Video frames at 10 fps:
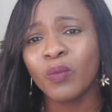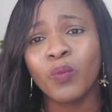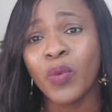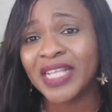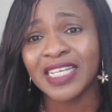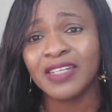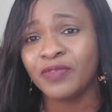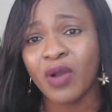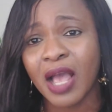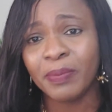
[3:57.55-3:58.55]
waiting
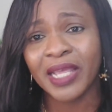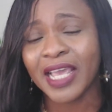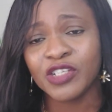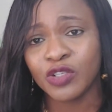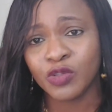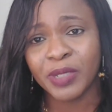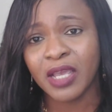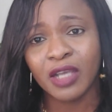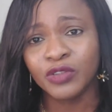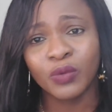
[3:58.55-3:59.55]
for applications to
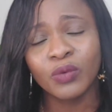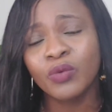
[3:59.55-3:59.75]
be